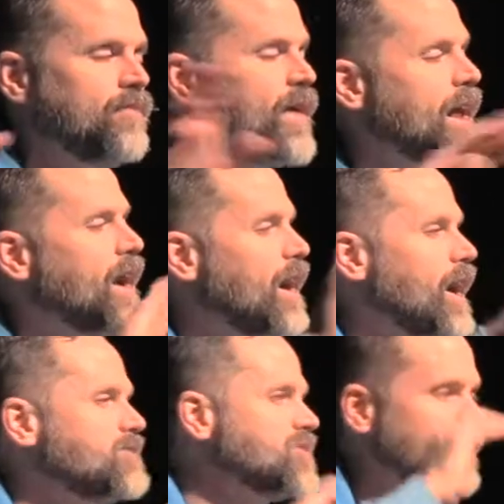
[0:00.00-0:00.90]
In fact,
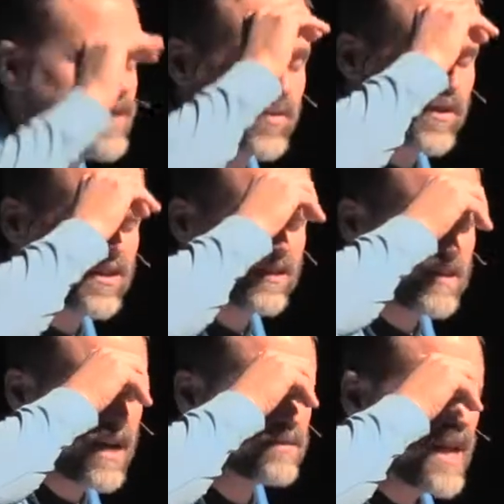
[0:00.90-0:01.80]
I'll share this with you.
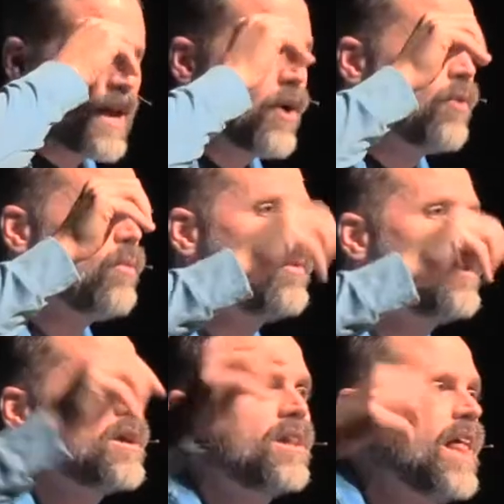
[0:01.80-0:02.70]
Sometimes uh,
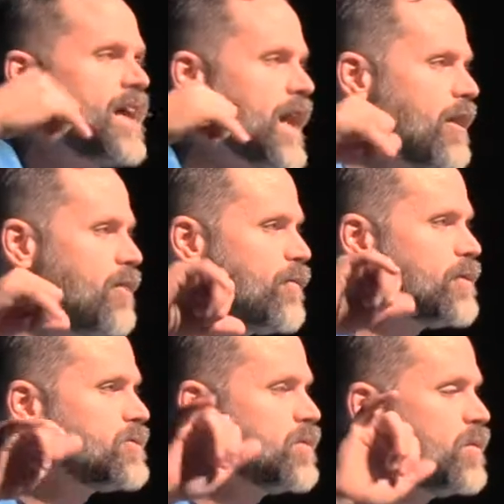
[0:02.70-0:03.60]
Clay and I are the
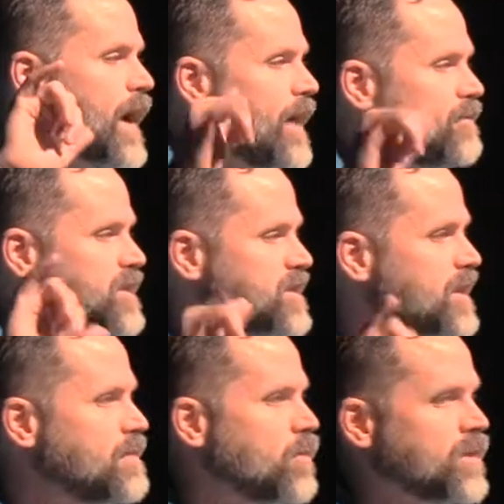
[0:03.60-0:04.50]
first to arrive on
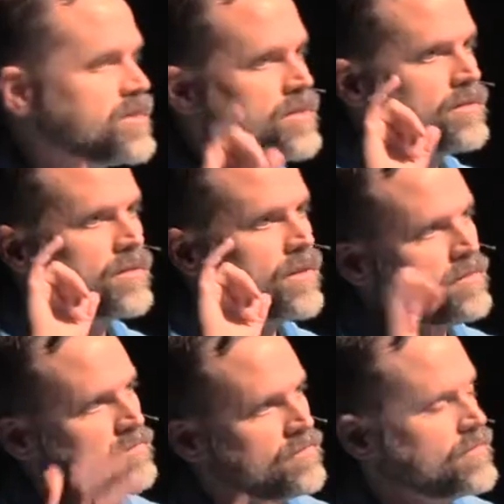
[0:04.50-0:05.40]
Sunday mornings, and uh,
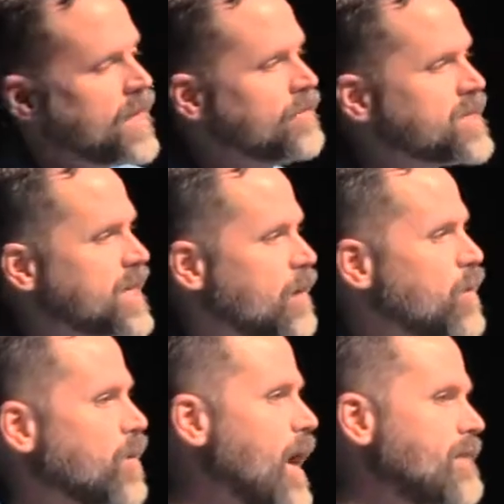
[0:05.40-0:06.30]
every time
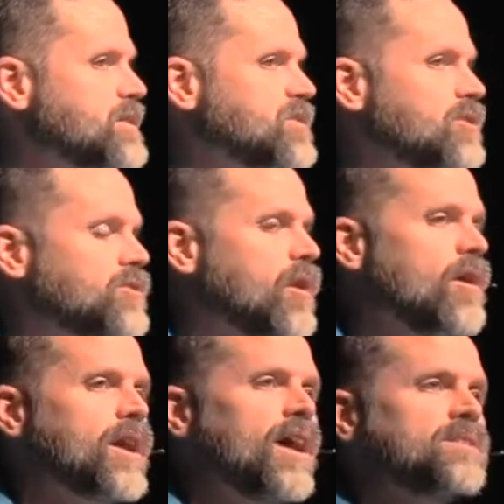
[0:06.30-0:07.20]
we arrive, it's still
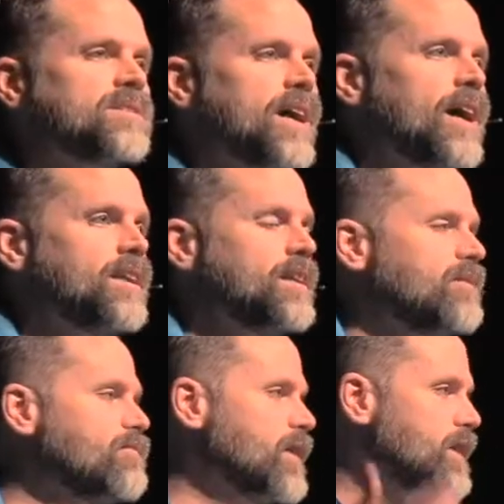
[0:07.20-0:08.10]
dark outside.
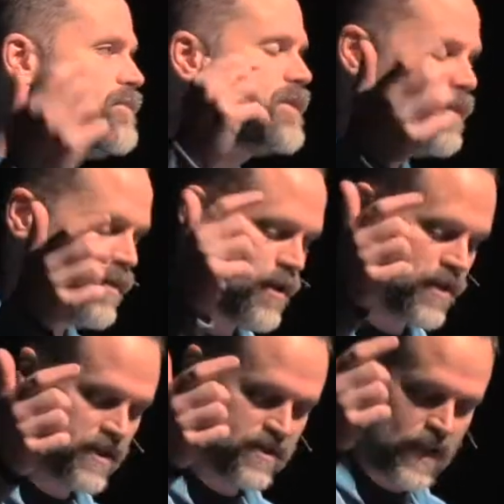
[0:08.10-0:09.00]
And if you don't
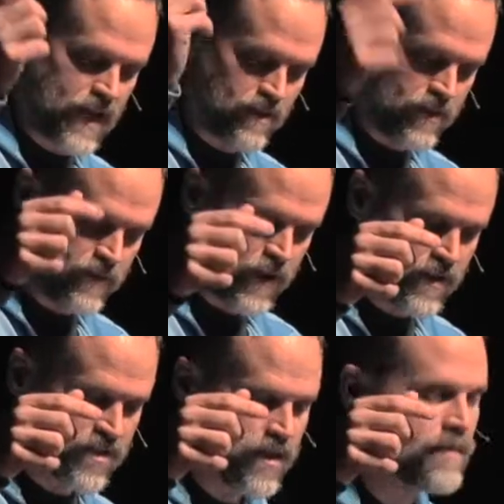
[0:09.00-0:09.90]
know this, I don't know if you
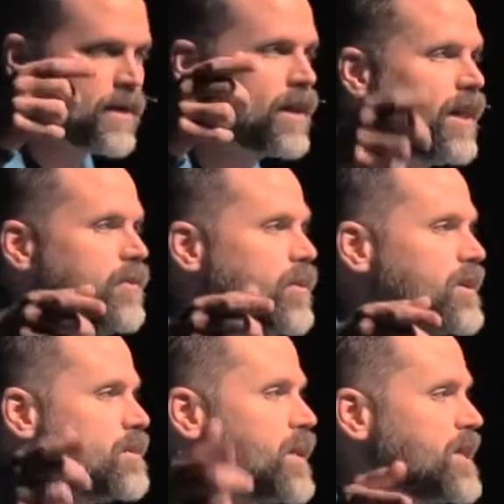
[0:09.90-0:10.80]
know this or not, but Clay
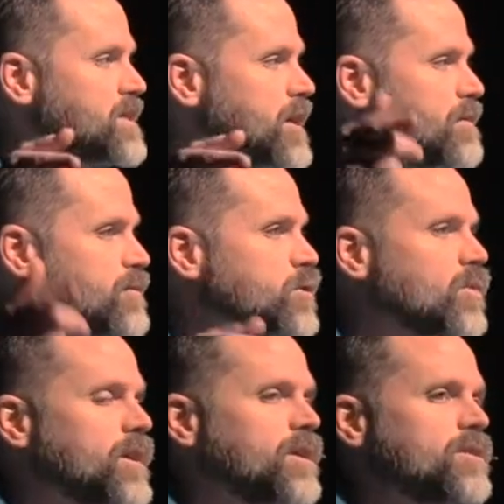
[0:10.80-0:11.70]
worked at the planetarium for
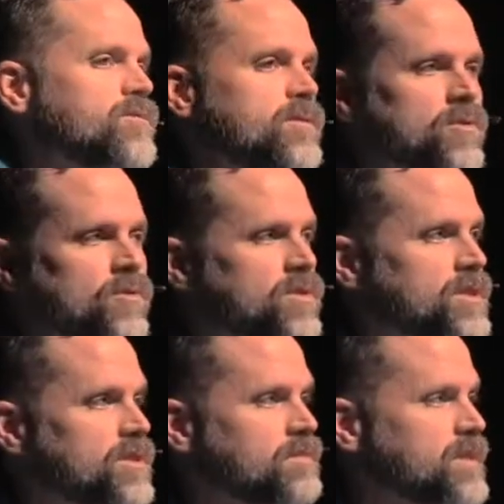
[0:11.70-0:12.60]
20 years for the school
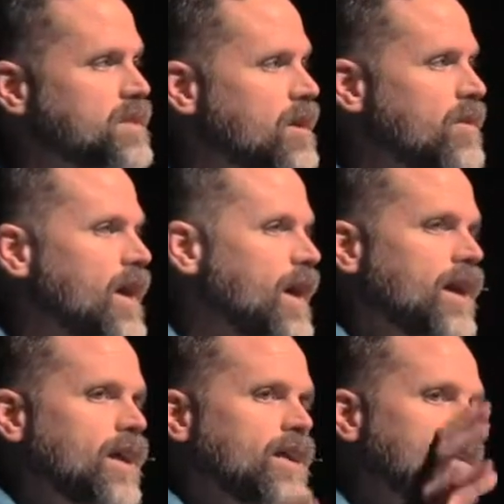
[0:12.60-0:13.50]
system. And so
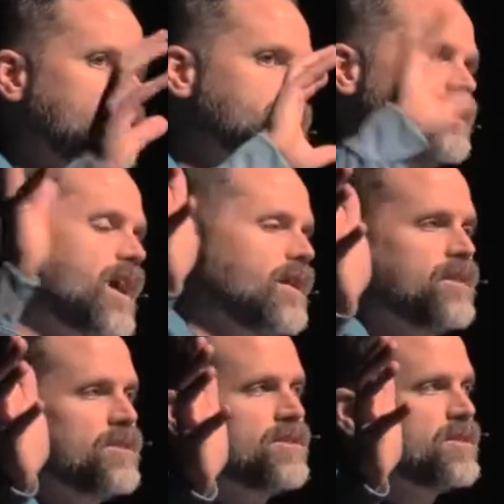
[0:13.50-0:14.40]
his
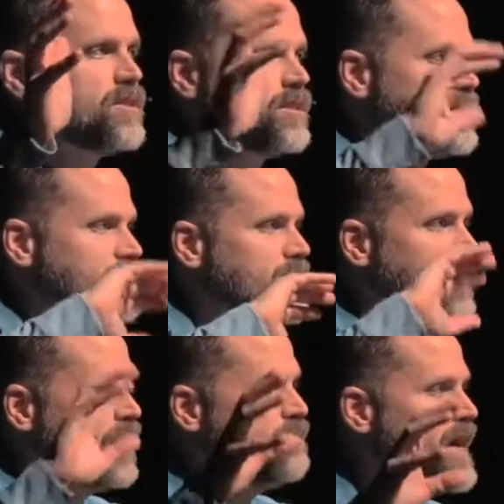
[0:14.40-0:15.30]
knowledge is just
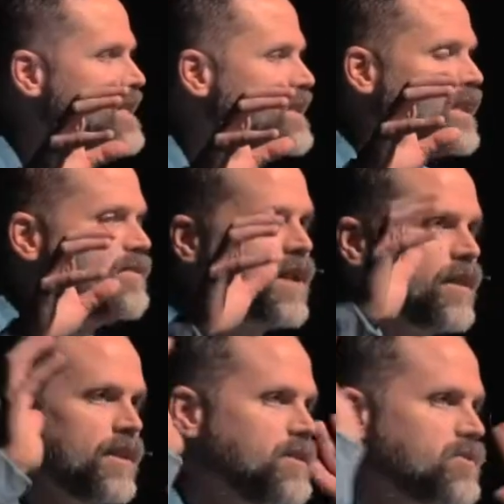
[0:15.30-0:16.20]
uh, amazing. And every
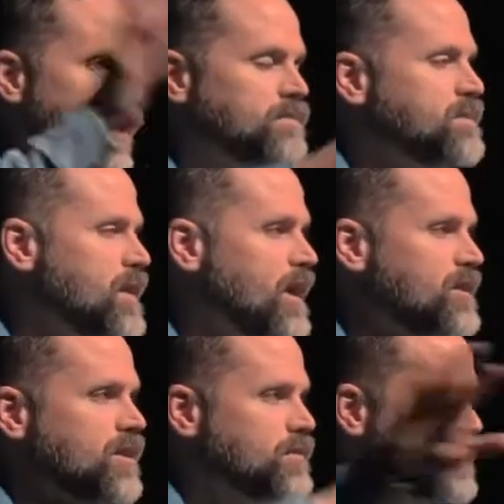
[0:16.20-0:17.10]
now and then he'll drop some
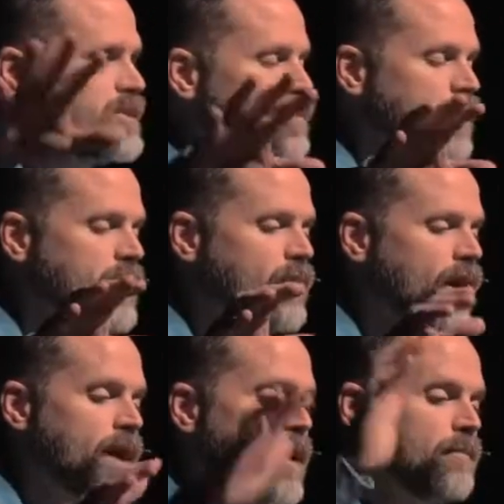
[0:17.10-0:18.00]
knowledge on me and just blow me
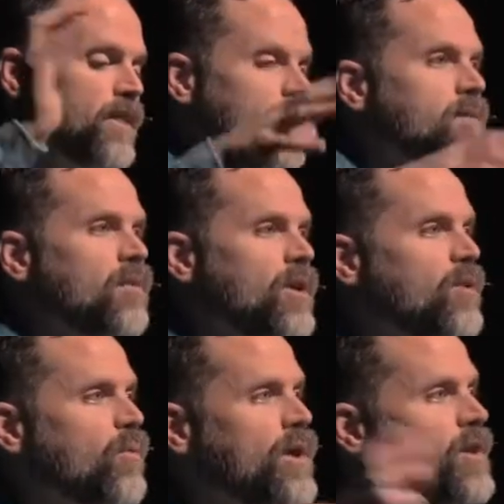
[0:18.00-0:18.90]
away. But the other
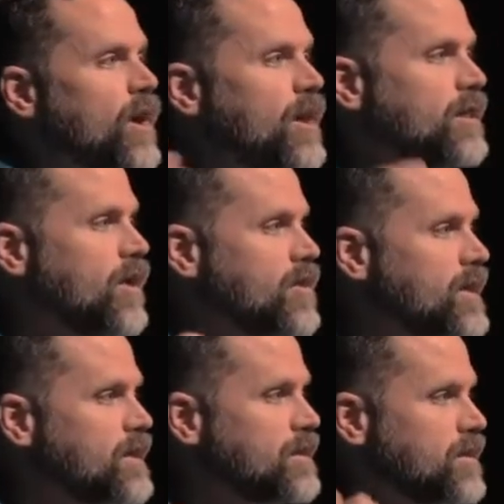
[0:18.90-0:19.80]
morning, we are
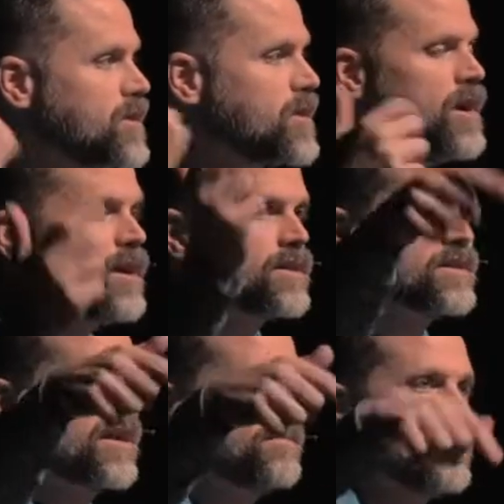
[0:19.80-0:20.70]
unloading the
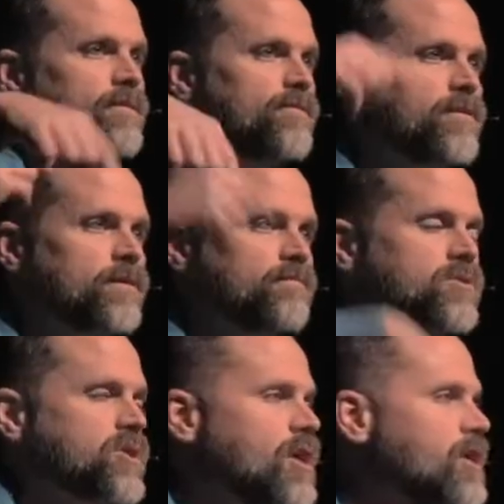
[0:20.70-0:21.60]
trucks coming in for
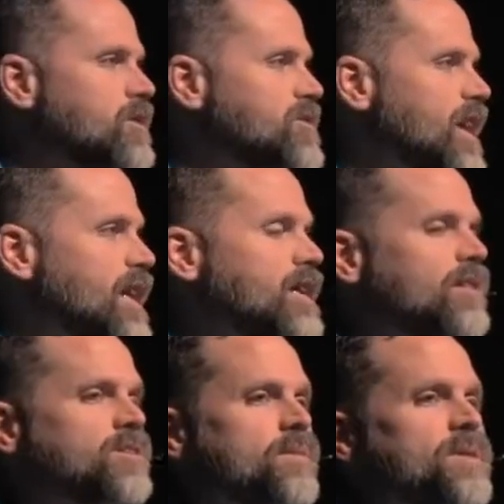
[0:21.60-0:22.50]
church. And he
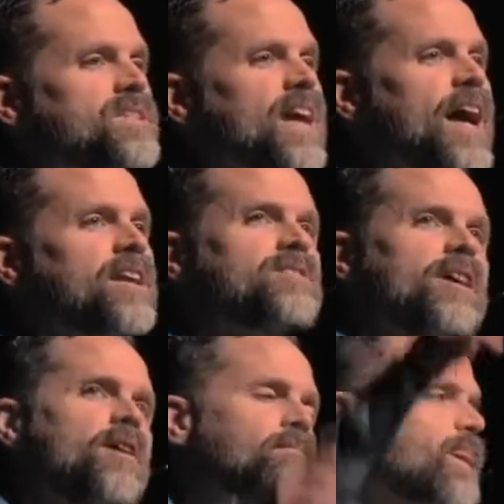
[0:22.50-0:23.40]
looks up in the sky and he
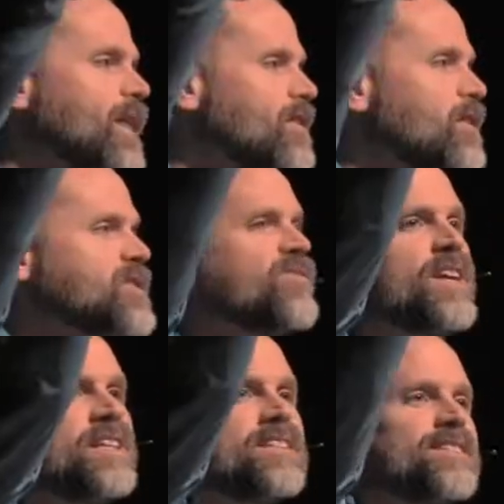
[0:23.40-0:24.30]
goes, Oh, there's
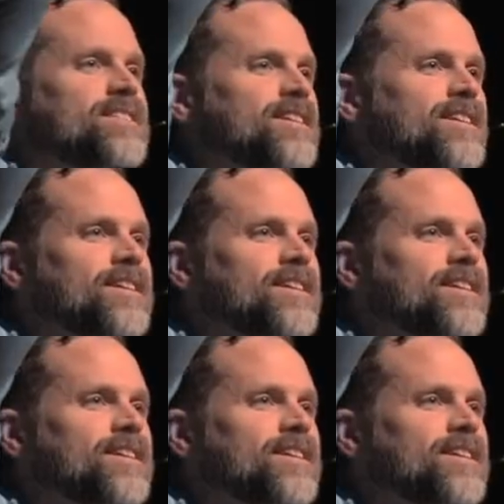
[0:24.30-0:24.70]
Venus.